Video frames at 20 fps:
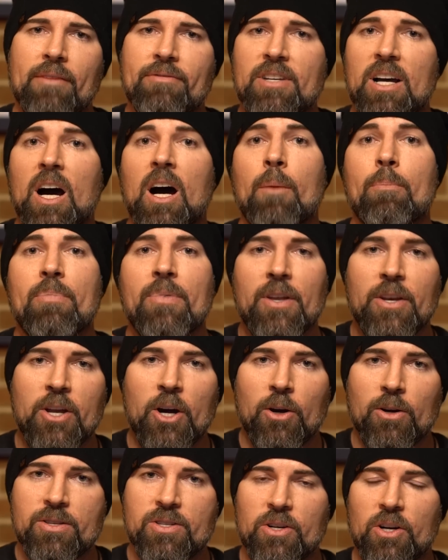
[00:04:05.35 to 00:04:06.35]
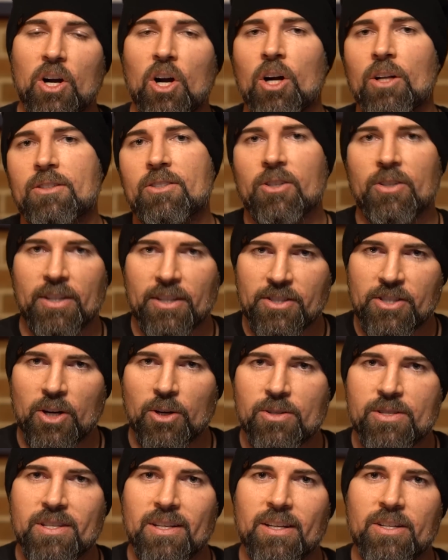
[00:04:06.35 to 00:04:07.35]
have to up the dose or alter the
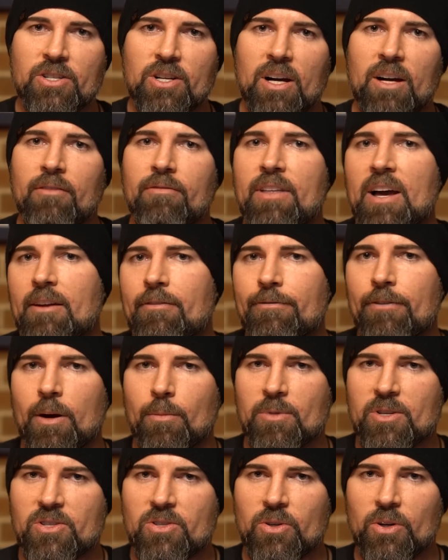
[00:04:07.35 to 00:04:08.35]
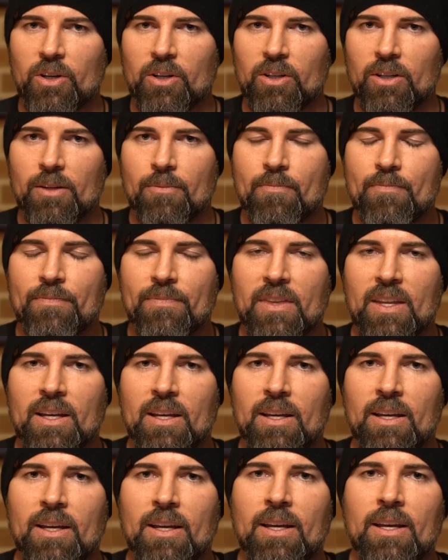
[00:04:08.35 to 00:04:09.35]
dosage of that pharmaceutical.
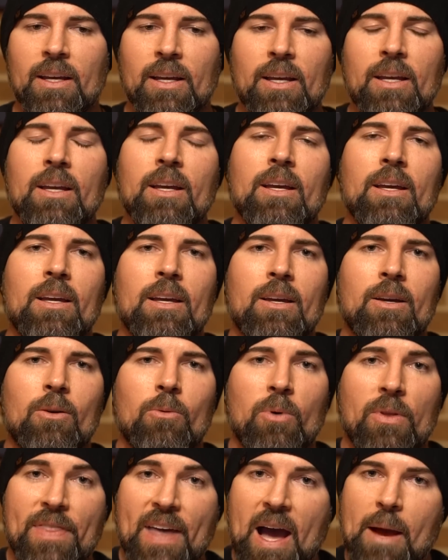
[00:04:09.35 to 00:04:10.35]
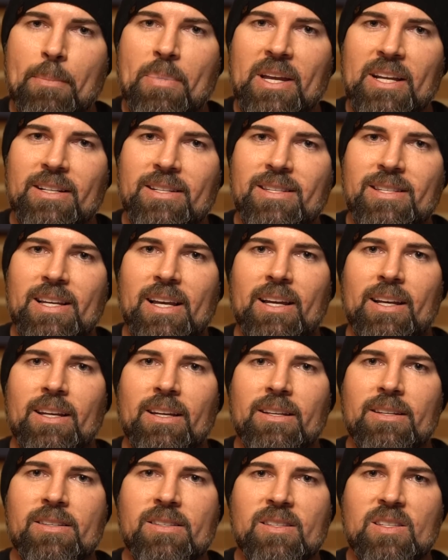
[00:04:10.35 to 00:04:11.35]
With that being
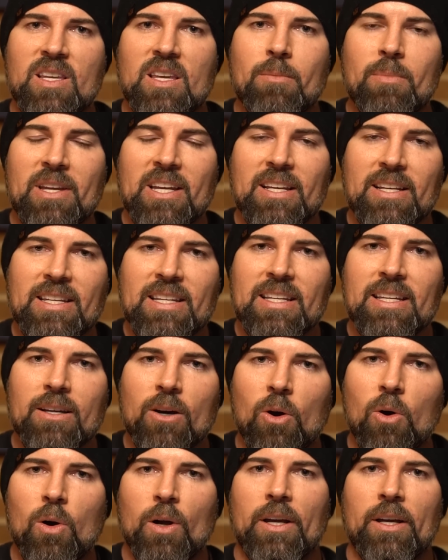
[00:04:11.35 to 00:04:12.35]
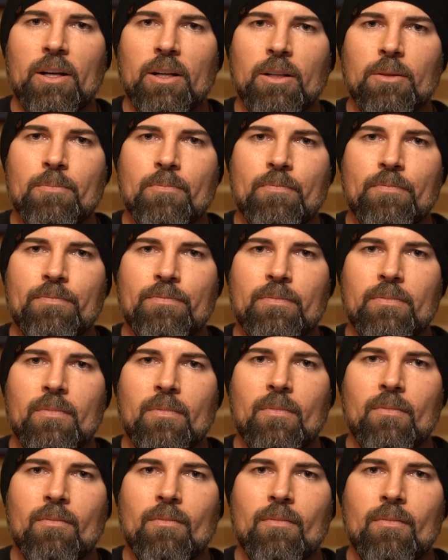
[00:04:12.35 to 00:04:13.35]
said, CBD oil
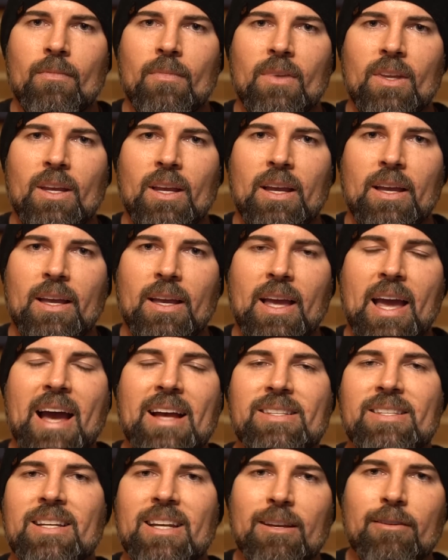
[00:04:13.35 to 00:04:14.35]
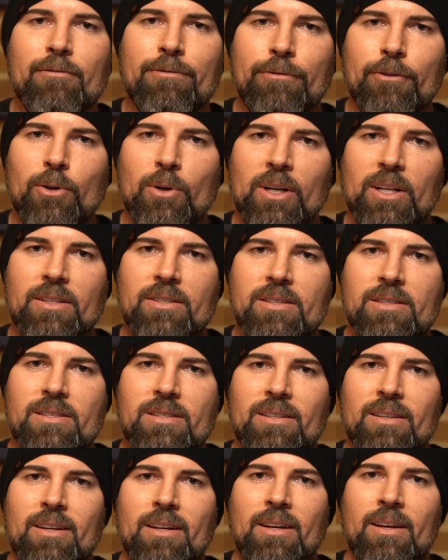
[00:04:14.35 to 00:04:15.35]
has an
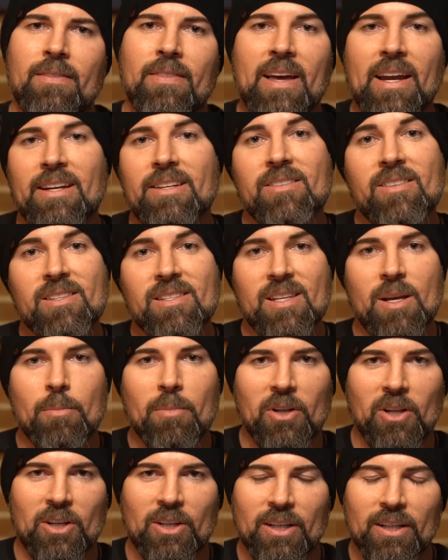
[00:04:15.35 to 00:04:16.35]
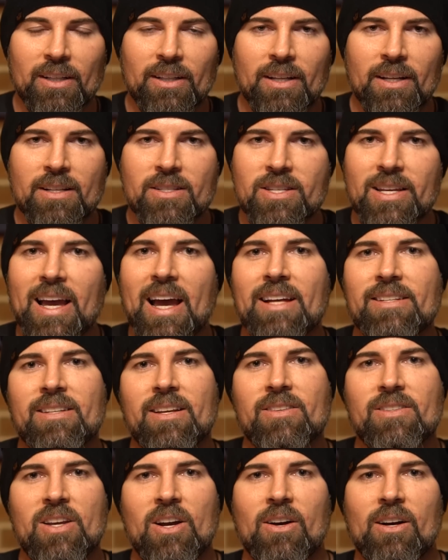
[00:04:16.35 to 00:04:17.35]
influence that is similar to
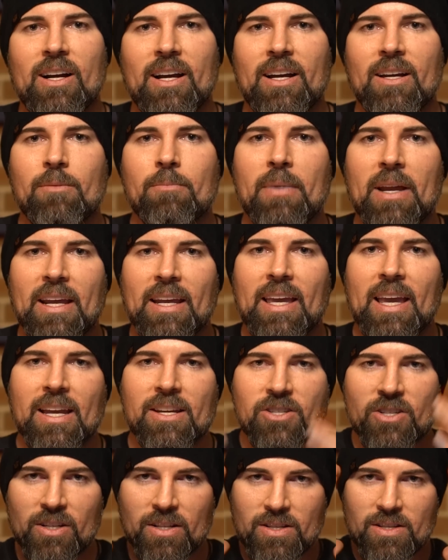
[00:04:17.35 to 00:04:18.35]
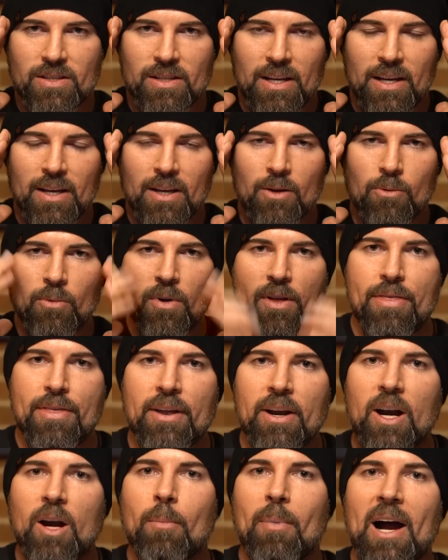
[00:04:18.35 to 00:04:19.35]
SSRI medications
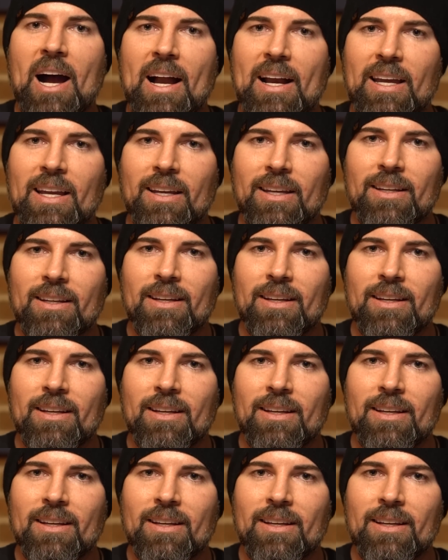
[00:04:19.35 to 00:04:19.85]
within our body.